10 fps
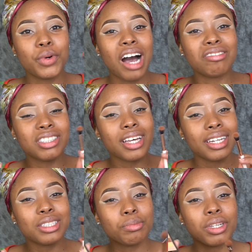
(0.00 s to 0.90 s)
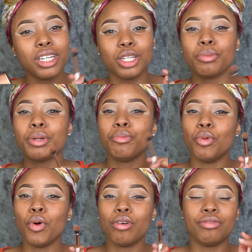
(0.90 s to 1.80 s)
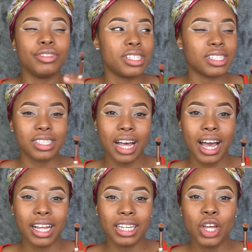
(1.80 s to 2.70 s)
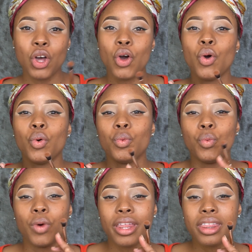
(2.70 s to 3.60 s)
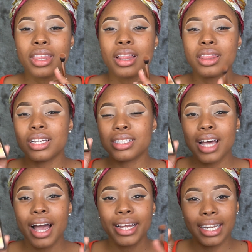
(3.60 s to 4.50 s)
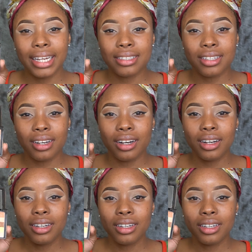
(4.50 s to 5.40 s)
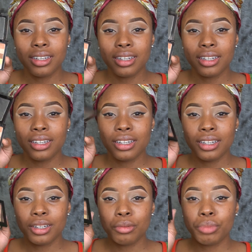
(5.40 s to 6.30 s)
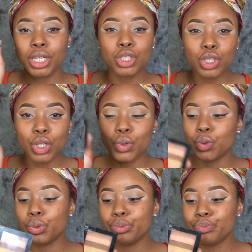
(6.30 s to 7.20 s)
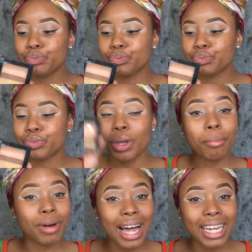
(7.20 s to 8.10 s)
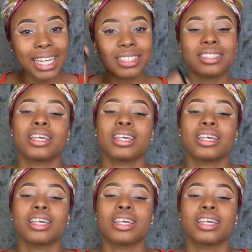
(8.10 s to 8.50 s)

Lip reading: I've decided to be a little bit more versatile with this highlighter Peach Glow palette.